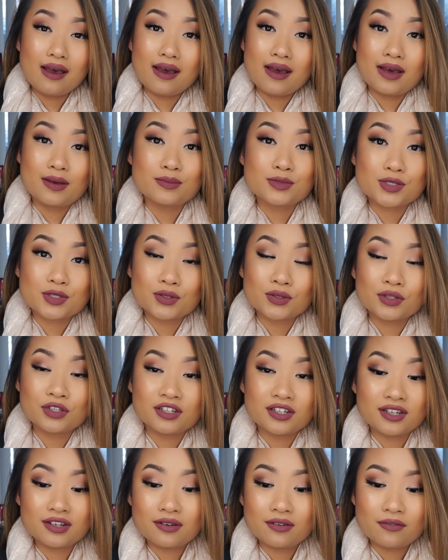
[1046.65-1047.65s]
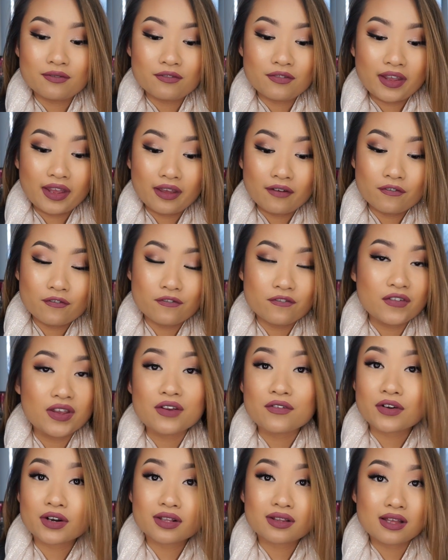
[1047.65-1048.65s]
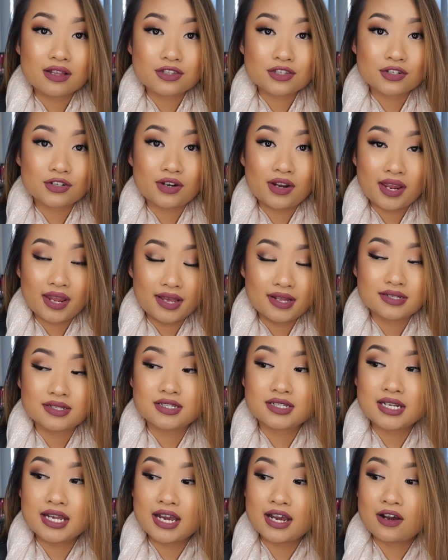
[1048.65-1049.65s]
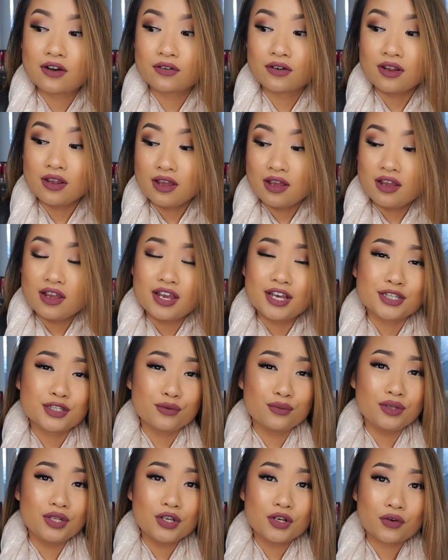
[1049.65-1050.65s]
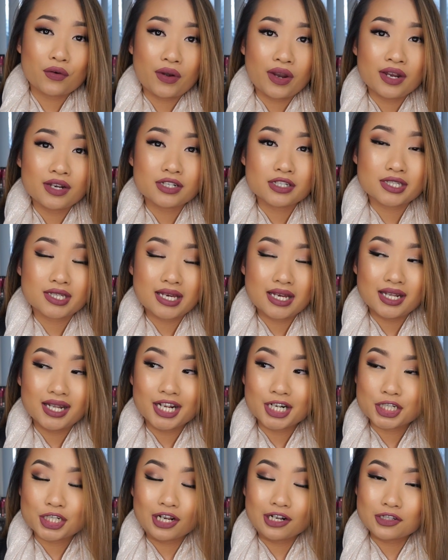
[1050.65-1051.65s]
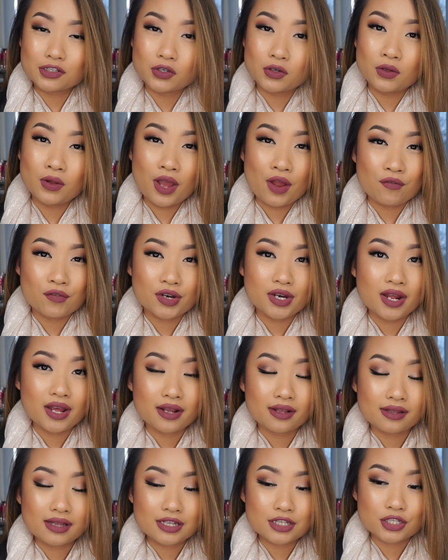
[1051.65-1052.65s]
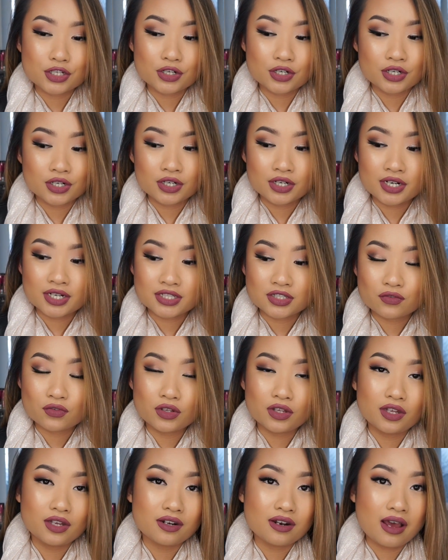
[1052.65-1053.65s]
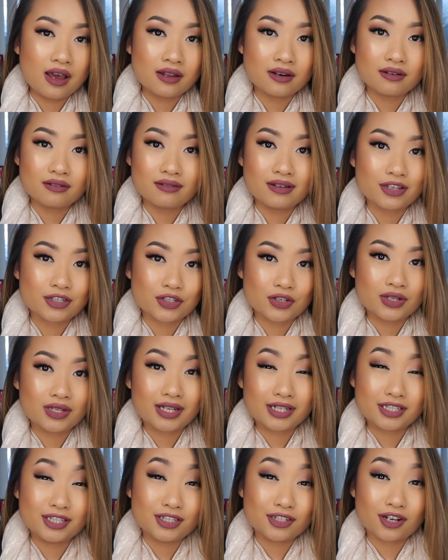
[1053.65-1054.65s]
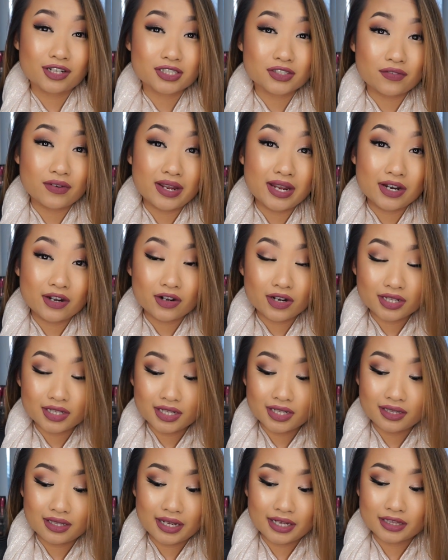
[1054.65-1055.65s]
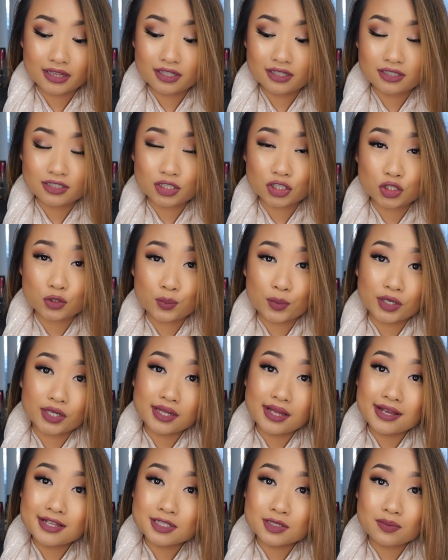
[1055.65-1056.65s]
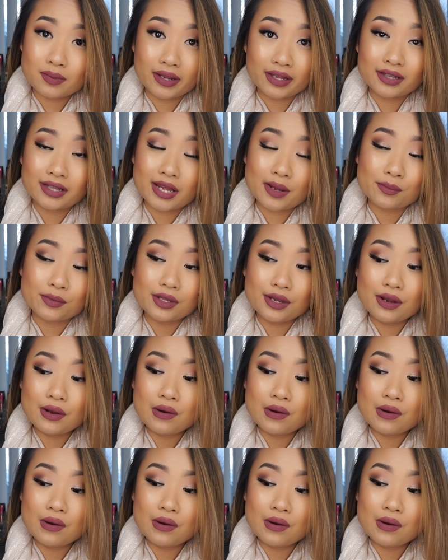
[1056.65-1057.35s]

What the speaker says: Absolutely favorite cleanser, hands down. It's really great, just kind of like gentle everyday cleanser. It's really not necessarily like detoxifying or anything like the Super Cleanse by Glam.